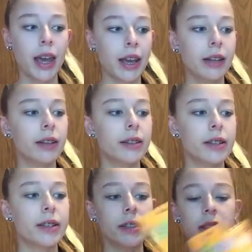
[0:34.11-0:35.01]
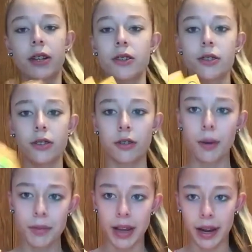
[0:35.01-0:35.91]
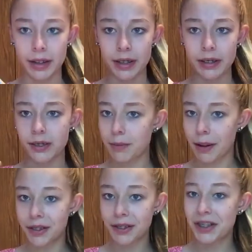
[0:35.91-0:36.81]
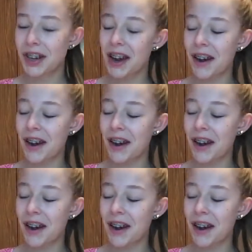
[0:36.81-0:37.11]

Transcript: and it is the Scrub Daddy sponge,